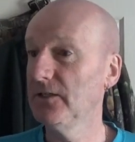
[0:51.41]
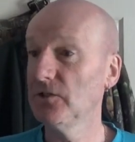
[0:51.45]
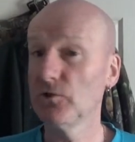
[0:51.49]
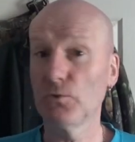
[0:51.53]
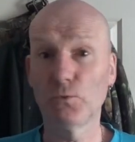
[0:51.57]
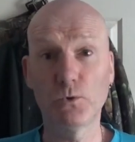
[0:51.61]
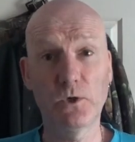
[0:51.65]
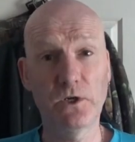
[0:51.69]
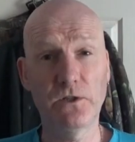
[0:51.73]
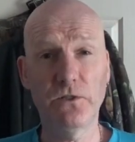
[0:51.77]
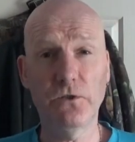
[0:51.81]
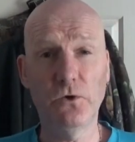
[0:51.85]

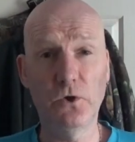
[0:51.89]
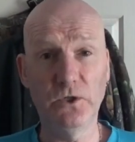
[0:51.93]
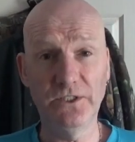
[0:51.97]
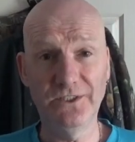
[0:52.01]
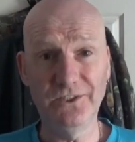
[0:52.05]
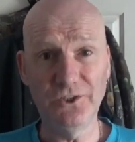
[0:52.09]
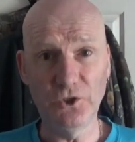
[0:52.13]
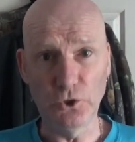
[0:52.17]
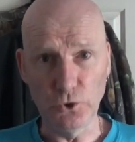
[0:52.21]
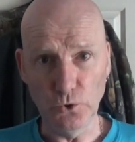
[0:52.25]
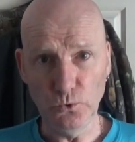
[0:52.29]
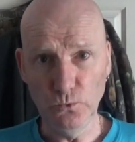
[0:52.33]
So what I thought
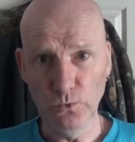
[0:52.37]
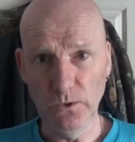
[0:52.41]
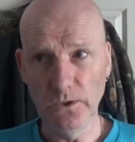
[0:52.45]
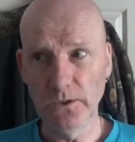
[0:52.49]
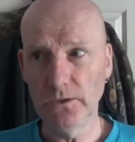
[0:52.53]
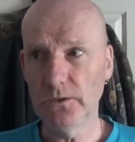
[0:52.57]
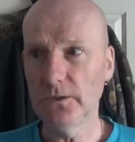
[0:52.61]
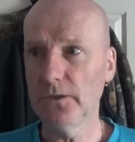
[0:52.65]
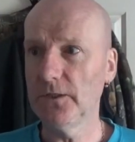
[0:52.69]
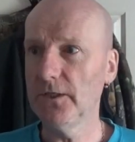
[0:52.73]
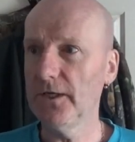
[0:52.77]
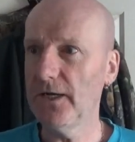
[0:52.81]
I'd do,
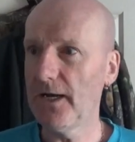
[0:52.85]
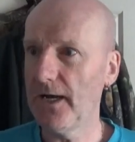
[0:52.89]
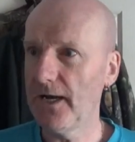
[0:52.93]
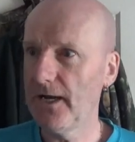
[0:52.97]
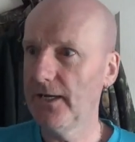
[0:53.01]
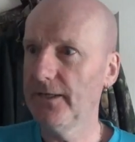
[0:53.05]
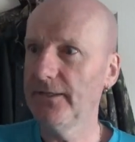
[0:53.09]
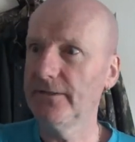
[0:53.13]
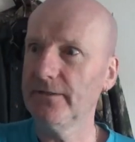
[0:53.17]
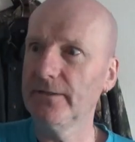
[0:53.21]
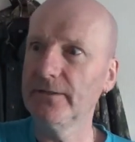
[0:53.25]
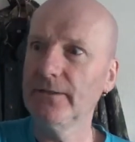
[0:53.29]

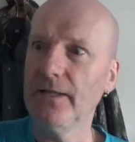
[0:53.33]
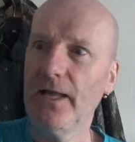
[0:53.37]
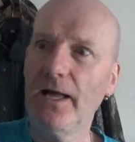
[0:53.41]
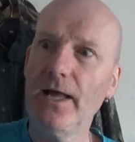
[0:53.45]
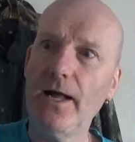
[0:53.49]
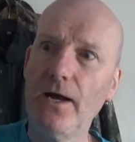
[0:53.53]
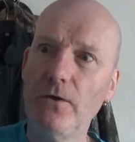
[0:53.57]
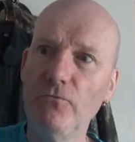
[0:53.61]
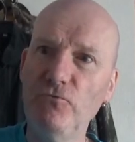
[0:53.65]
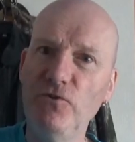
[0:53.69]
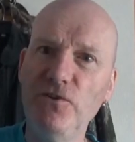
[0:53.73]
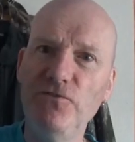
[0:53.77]
I'd
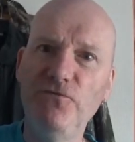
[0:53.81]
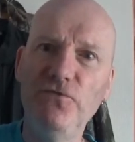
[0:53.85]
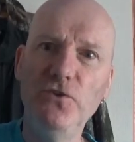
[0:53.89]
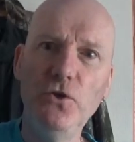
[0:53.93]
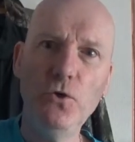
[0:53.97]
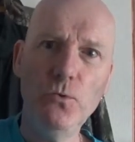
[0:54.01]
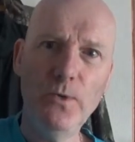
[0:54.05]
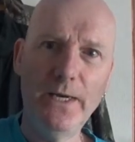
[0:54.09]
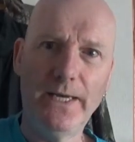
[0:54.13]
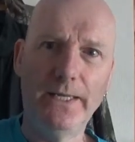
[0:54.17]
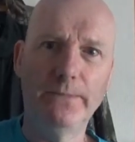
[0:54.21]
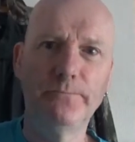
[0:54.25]

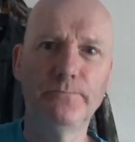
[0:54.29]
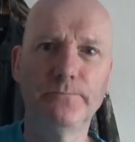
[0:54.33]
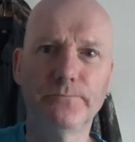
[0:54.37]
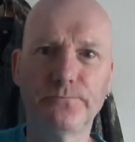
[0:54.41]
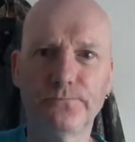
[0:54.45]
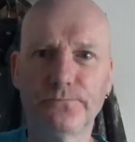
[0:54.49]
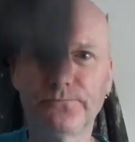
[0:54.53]
review it.